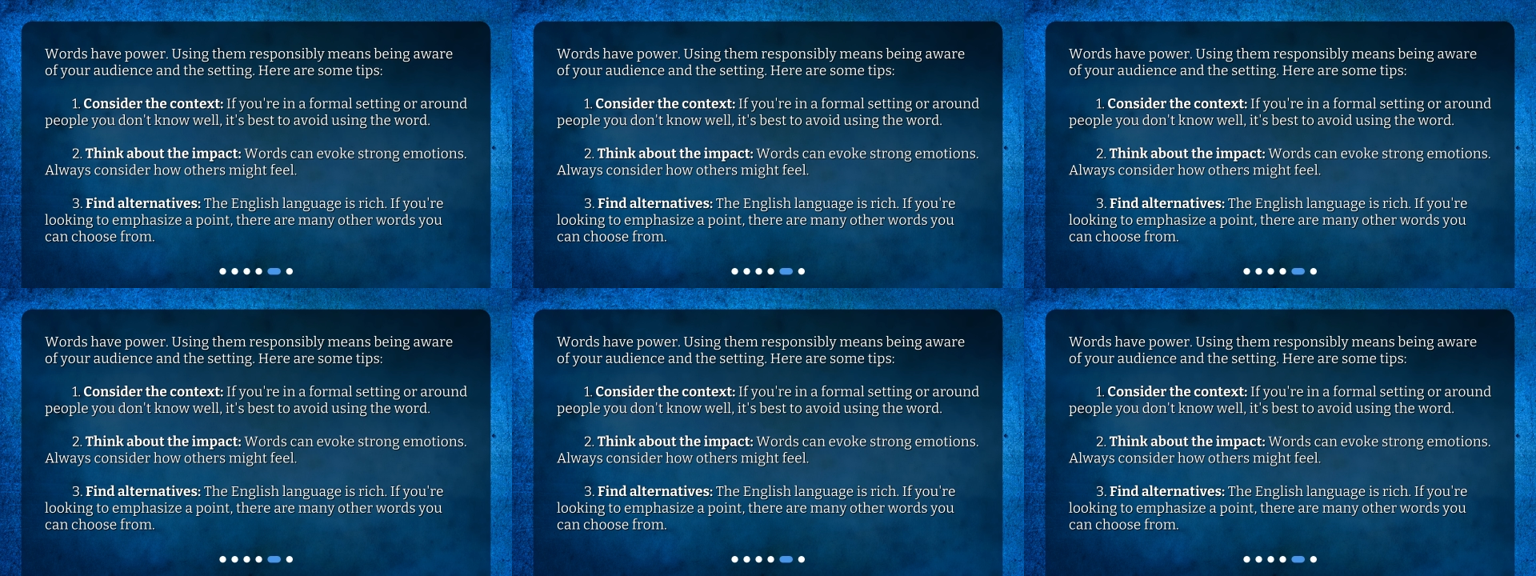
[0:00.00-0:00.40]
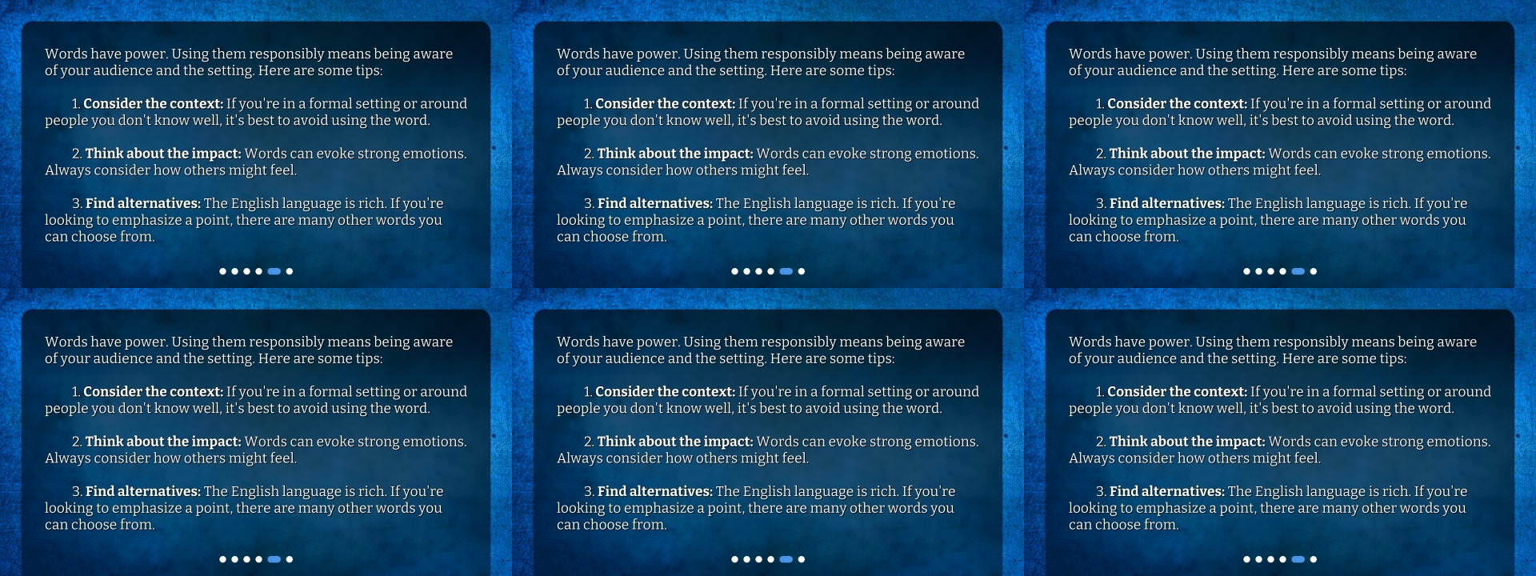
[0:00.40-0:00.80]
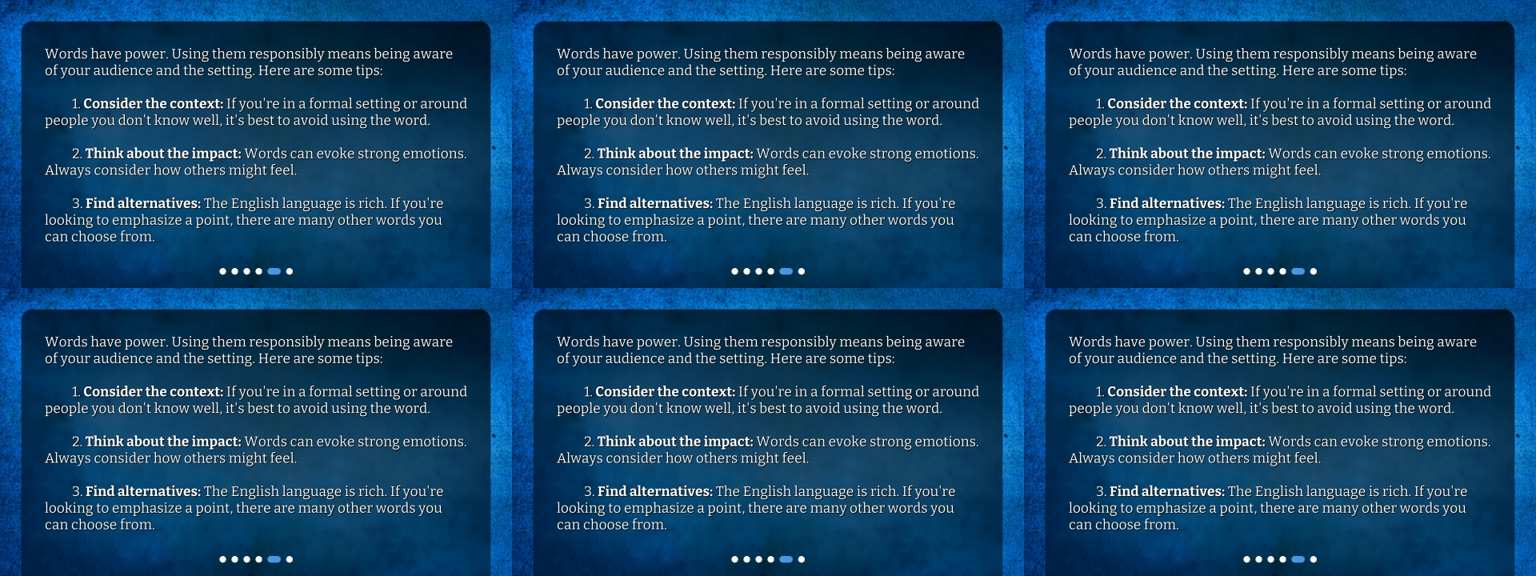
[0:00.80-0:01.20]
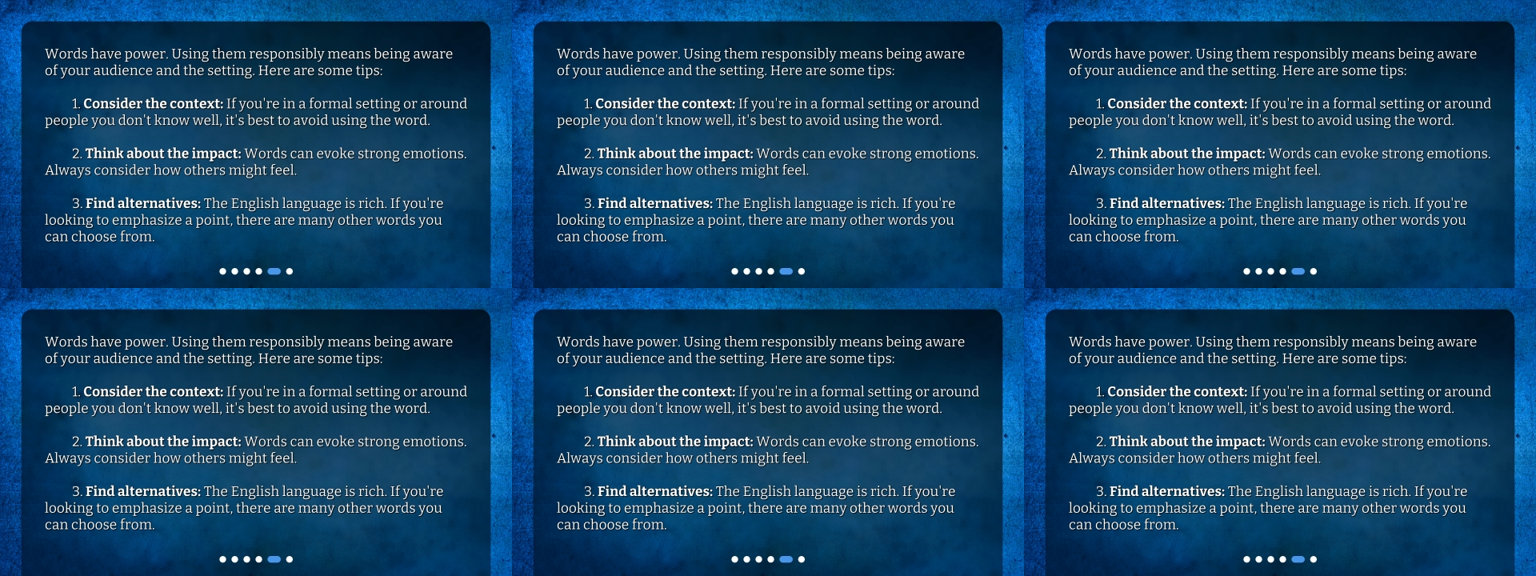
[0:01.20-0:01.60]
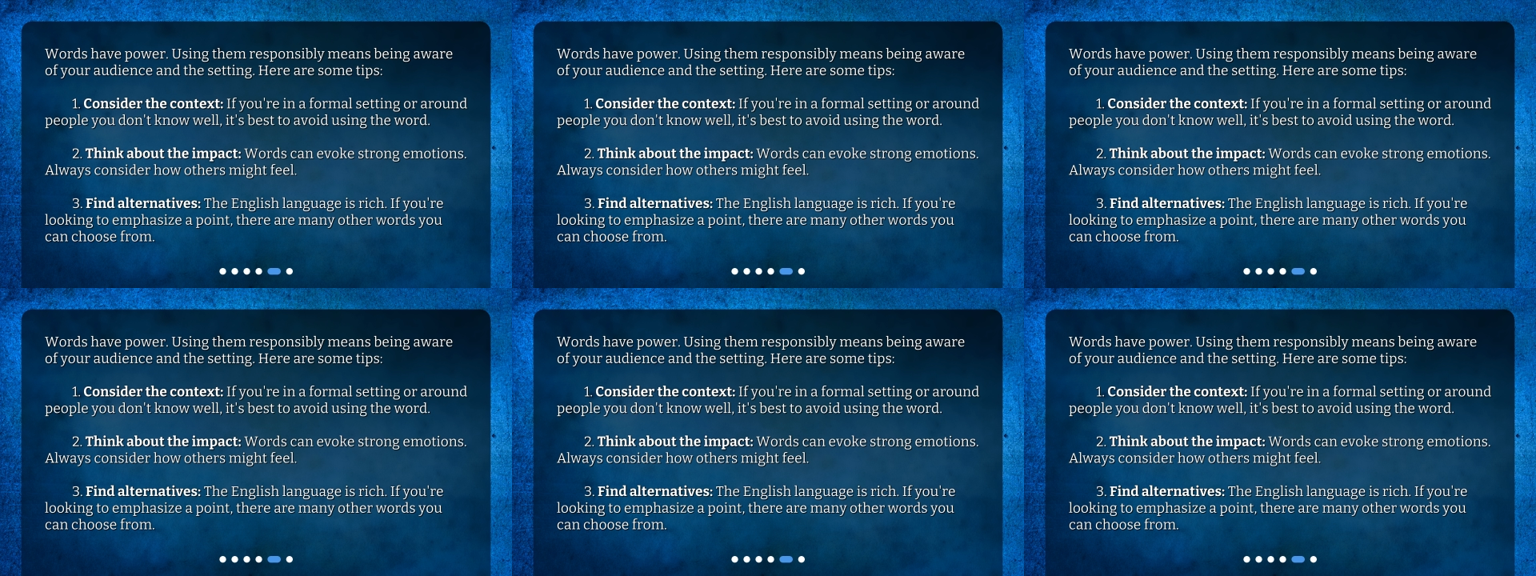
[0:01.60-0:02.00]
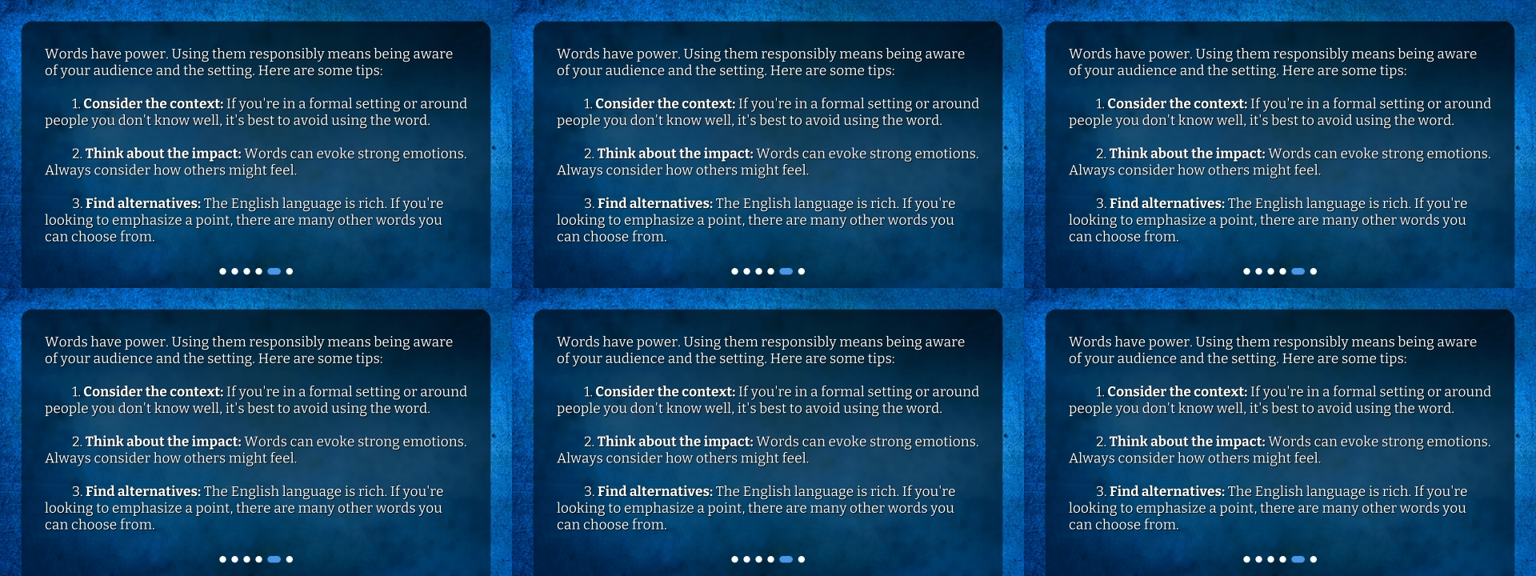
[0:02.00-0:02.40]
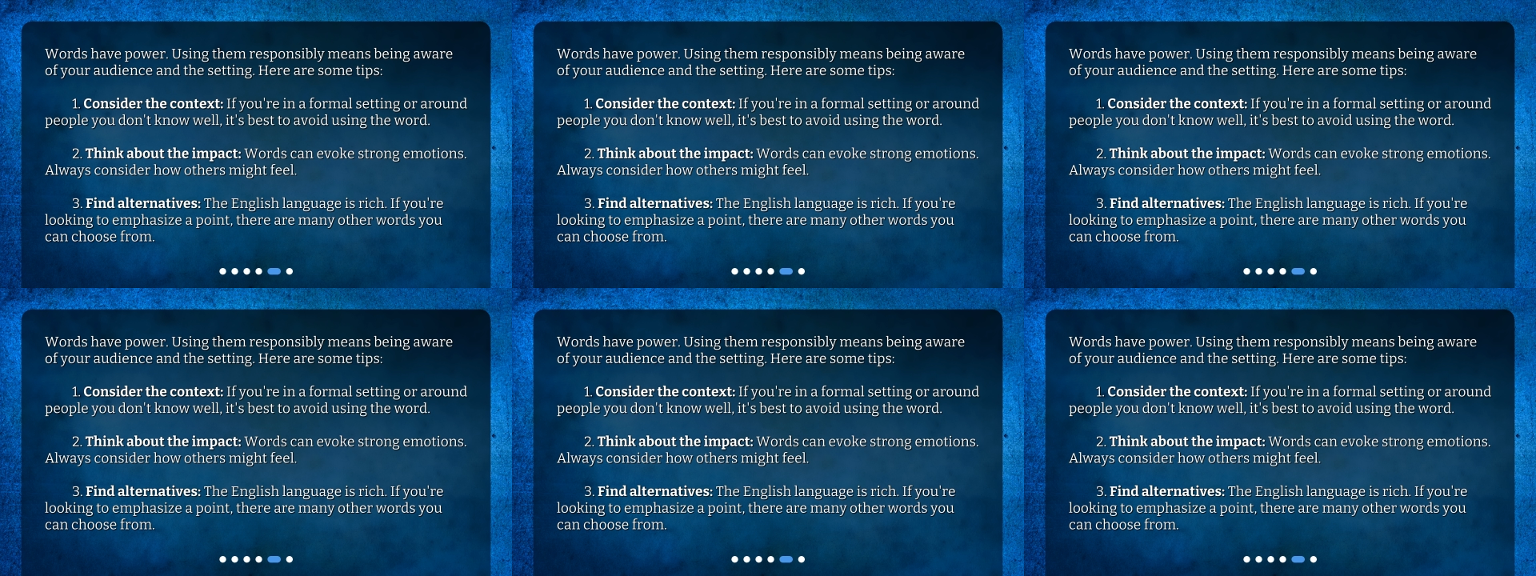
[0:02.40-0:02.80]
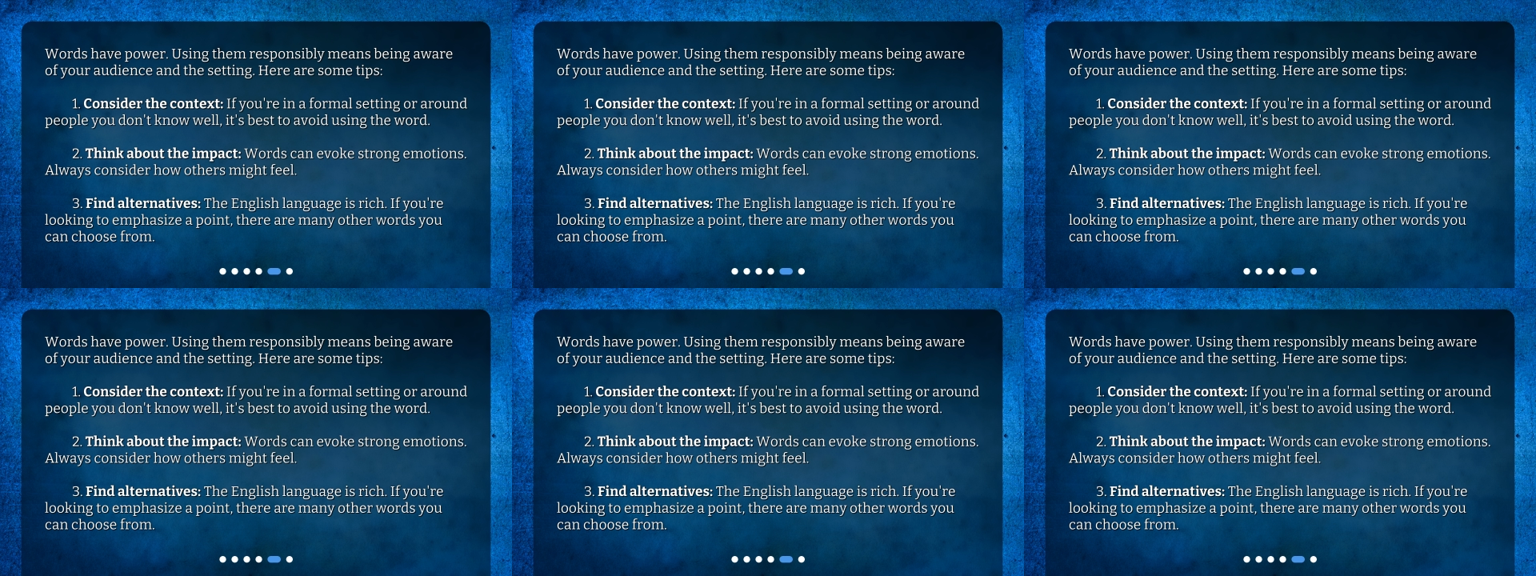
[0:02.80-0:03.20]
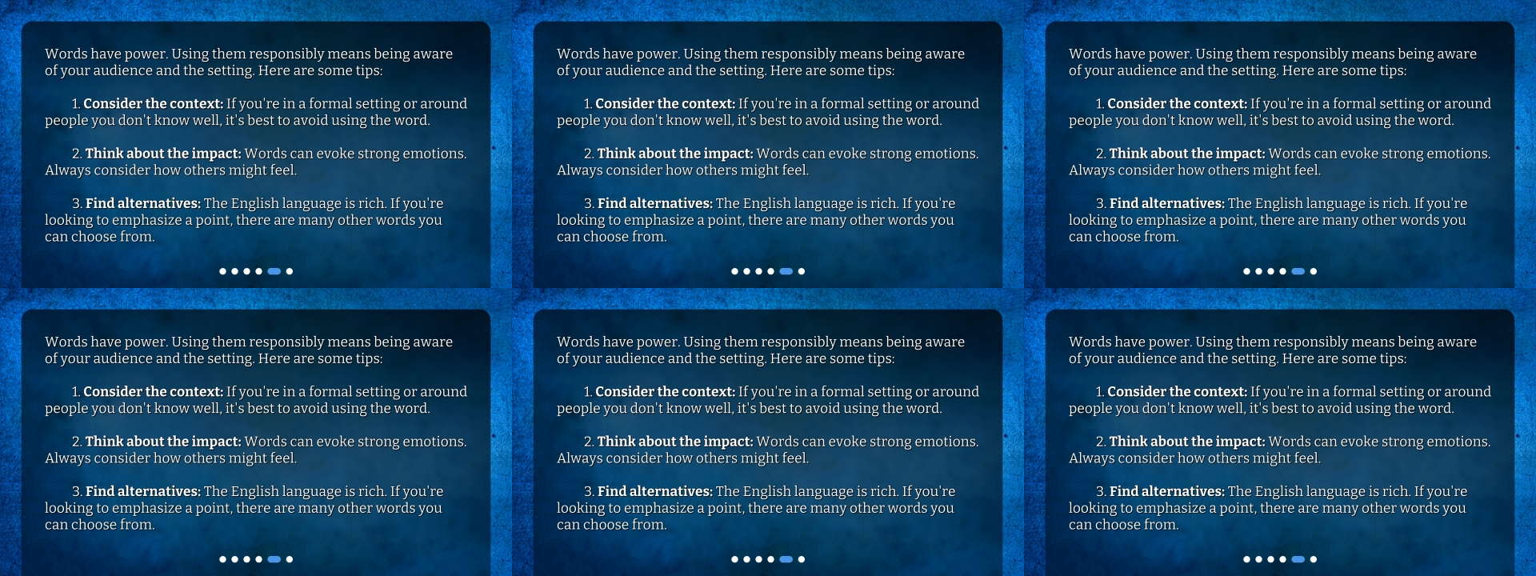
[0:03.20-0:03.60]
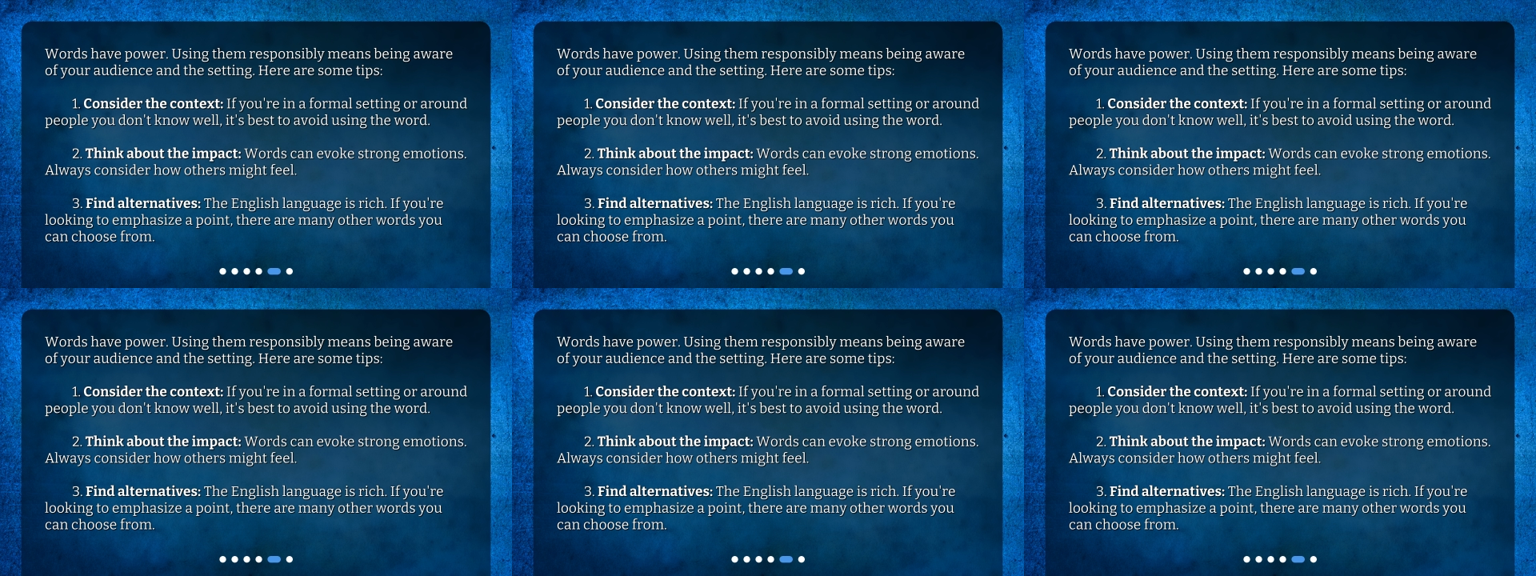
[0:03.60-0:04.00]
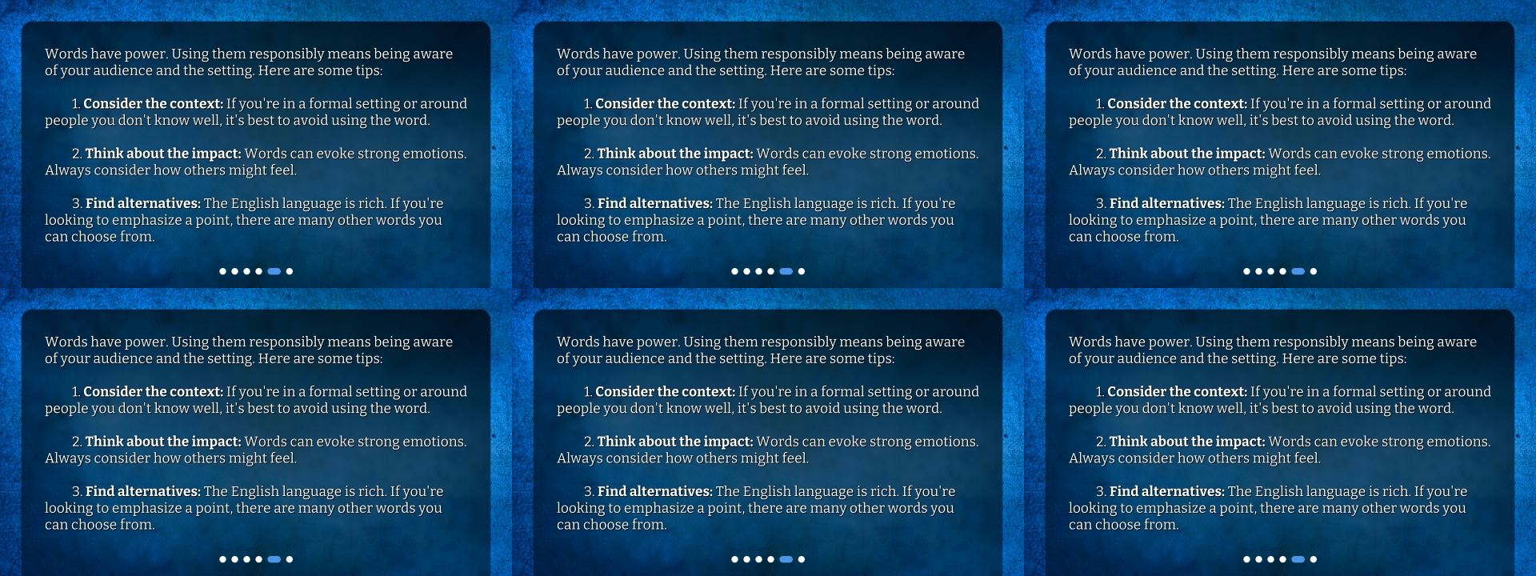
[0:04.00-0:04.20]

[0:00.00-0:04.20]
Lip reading: [unreadable: no face in view]